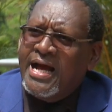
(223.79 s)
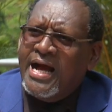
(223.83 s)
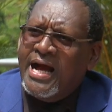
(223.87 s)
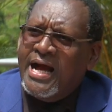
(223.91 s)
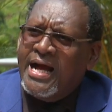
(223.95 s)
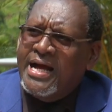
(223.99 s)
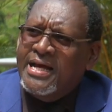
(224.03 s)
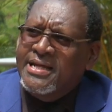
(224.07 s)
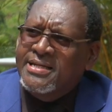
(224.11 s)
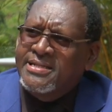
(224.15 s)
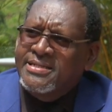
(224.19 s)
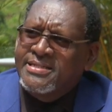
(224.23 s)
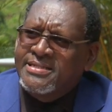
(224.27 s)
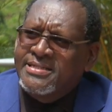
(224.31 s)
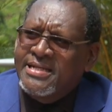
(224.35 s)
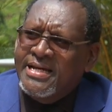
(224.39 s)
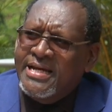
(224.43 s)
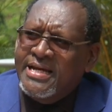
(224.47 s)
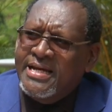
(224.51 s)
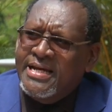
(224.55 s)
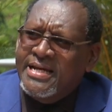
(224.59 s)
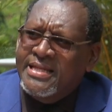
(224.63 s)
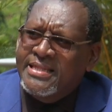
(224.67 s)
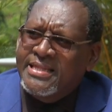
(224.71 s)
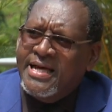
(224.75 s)
And
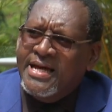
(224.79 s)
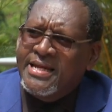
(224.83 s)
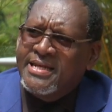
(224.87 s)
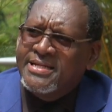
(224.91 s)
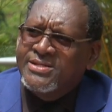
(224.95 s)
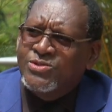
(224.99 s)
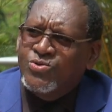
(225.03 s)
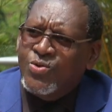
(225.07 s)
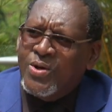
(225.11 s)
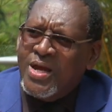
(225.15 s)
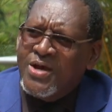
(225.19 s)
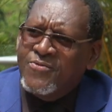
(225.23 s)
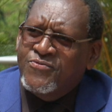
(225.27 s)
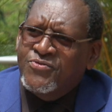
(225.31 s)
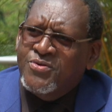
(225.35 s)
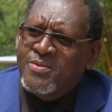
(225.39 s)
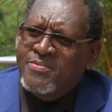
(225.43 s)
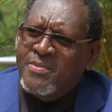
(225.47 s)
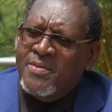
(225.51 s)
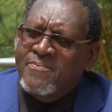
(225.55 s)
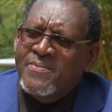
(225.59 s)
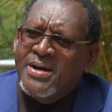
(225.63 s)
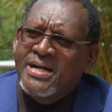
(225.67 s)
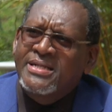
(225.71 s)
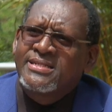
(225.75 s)
that is where,
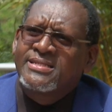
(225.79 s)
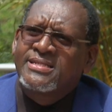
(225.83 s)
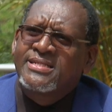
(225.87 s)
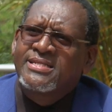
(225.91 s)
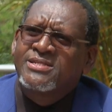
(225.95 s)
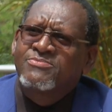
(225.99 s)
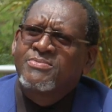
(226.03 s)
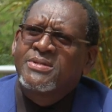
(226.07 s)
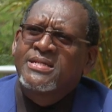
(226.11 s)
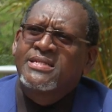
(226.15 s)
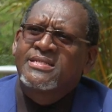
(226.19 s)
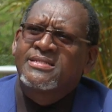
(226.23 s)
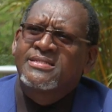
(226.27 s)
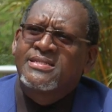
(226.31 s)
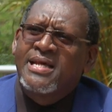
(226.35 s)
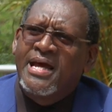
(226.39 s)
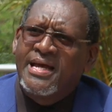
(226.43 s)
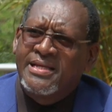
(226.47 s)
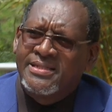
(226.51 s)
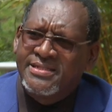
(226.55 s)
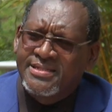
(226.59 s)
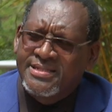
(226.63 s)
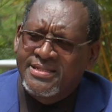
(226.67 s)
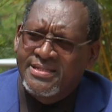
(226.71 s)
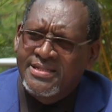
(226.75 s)
from amongst his many
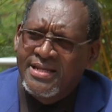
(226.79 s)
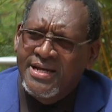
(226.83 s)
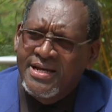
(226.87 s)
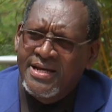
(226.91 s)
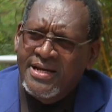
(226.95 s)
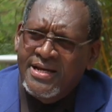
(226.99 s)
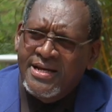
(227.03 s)
sons,